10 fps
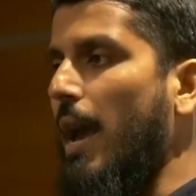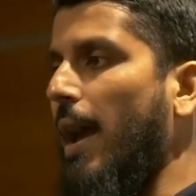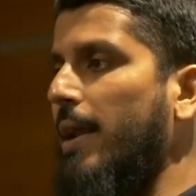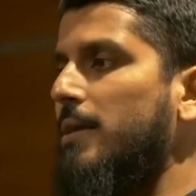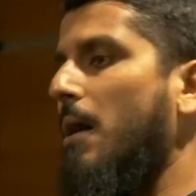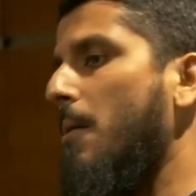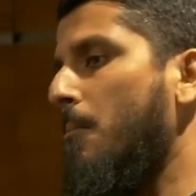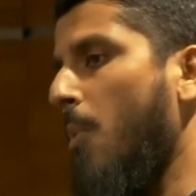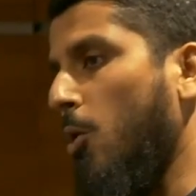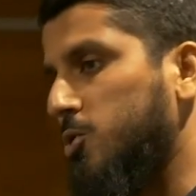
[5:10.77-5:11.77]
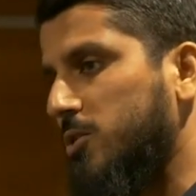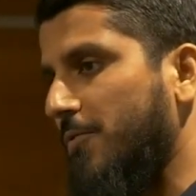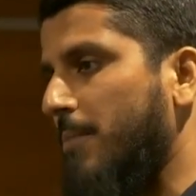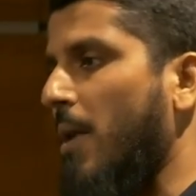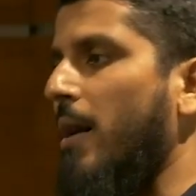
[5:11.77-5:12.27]
and most
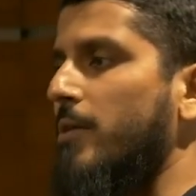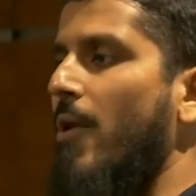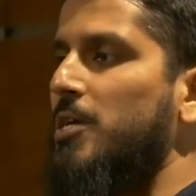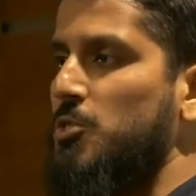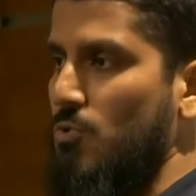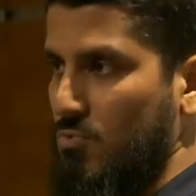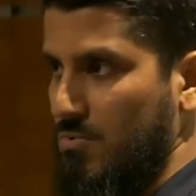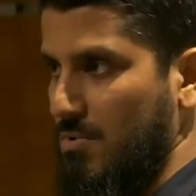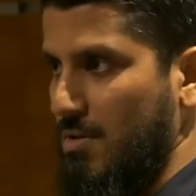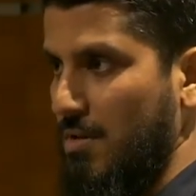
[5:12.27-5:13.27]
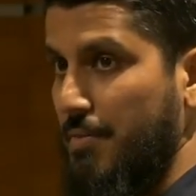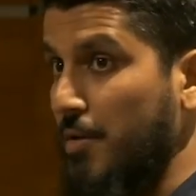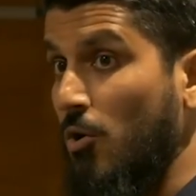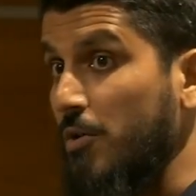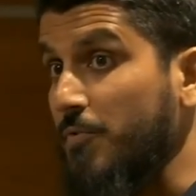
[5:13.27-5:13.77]
of them are irrational.
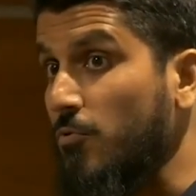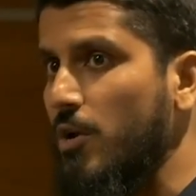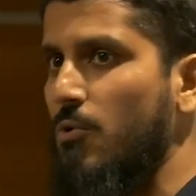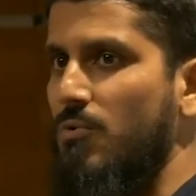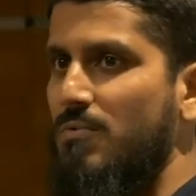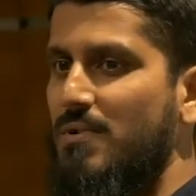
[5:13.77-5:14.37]
They're not even real.